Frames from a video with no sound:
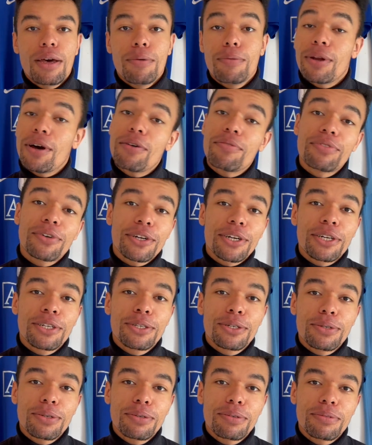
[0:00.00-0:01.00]
Without further
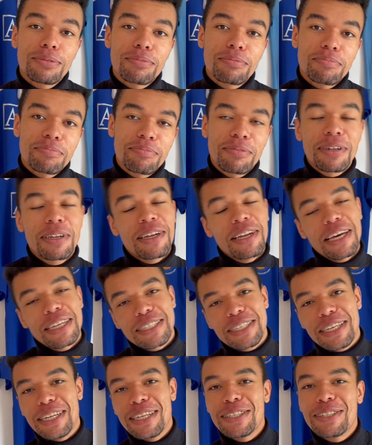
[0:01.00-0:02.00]
ado, let's
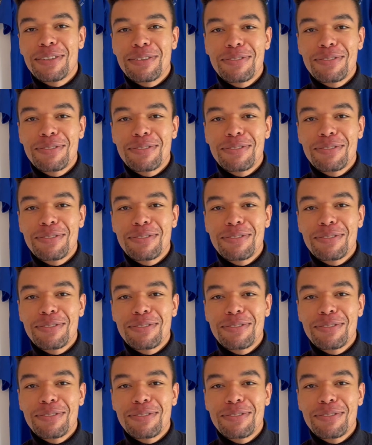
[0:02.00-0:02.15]
get into the